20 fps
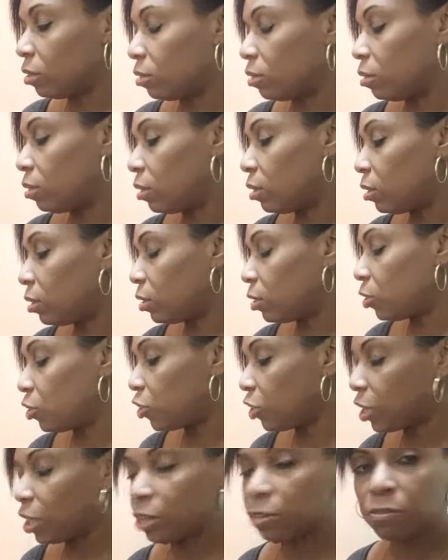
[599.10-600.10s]
the
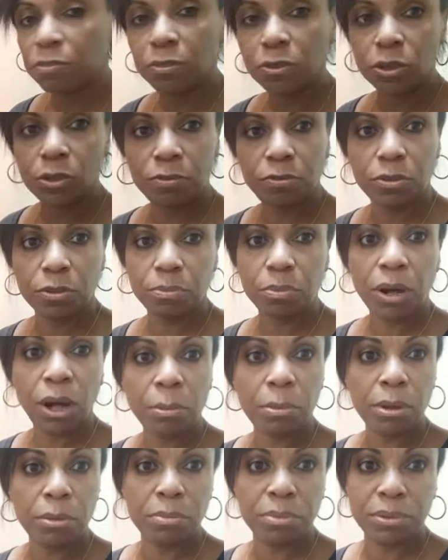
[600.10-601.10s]
chicken foot for
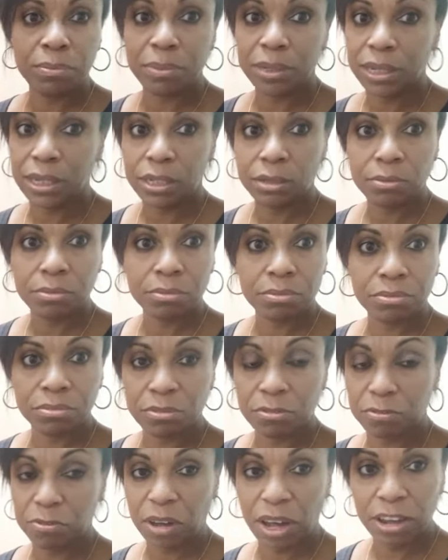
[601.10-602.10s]
probably
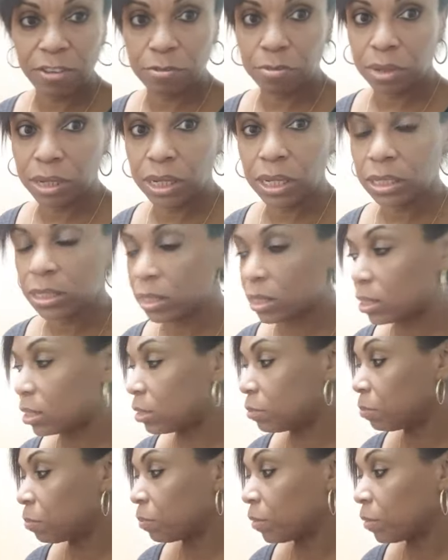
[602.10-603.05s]
5 minutes